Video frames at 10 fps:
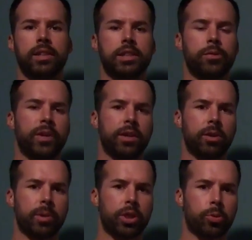this is video
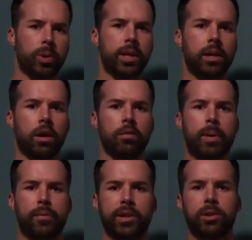number 3 of
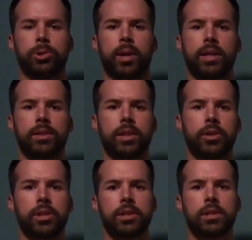my video training
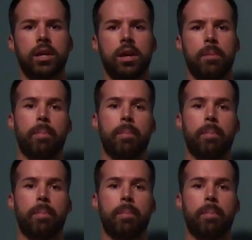series.